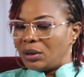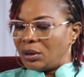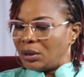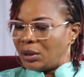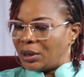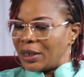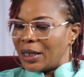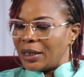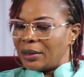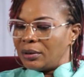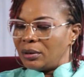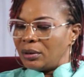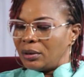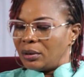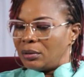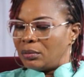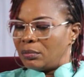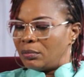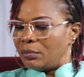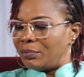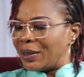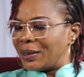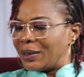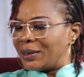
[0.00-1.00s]
then
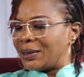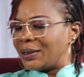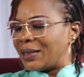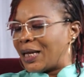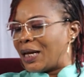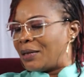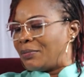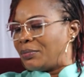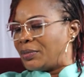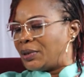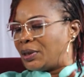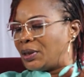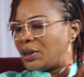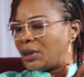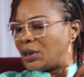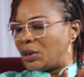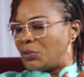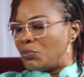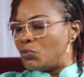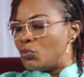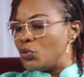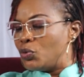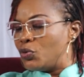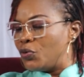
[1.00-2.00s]
by the time she
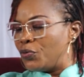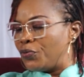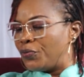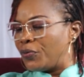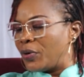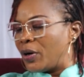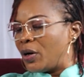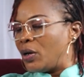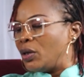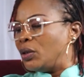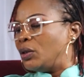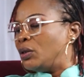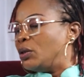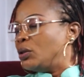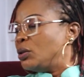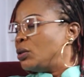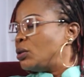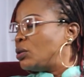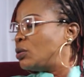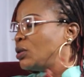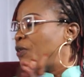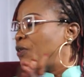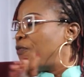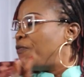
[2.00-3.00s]
moves
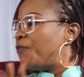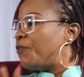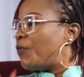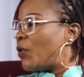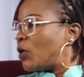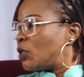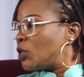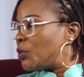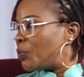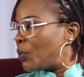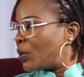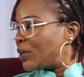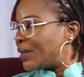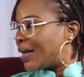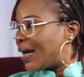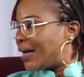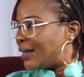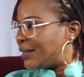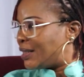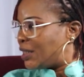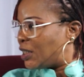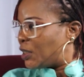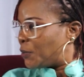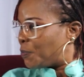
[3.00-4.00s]
to the 4th month and
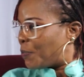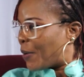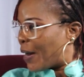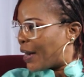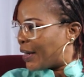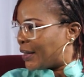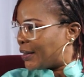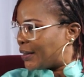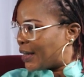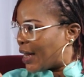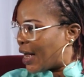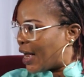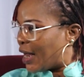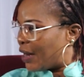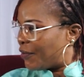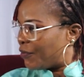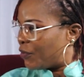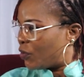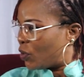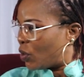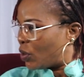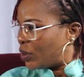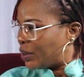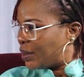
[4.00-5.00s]
the spine have
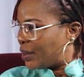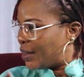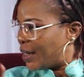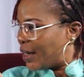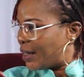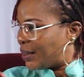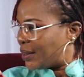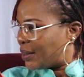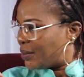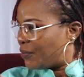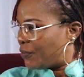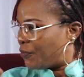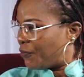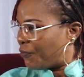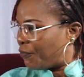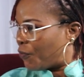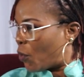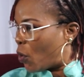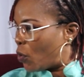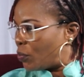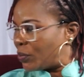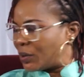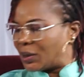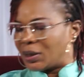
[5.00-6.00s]
not yet
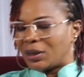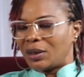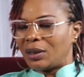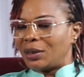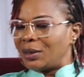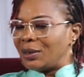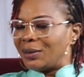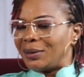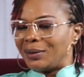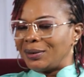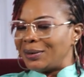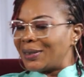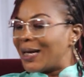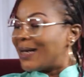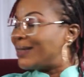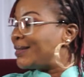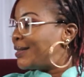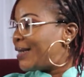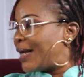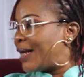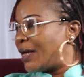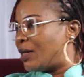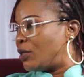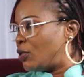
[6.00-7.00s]
formed, that's
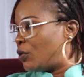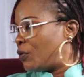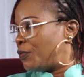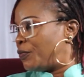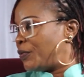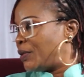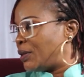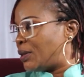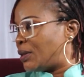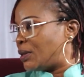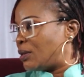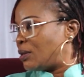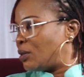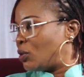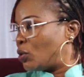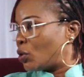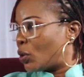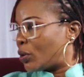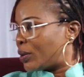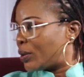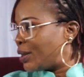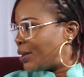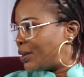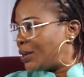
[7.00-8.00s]
the end of it.
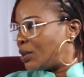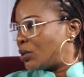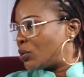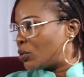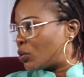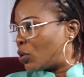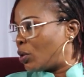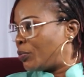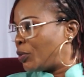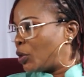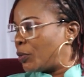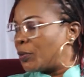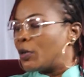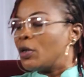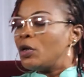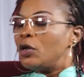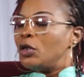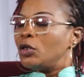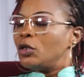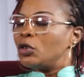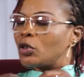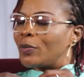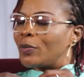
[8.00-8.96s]
Nothing is coming up. So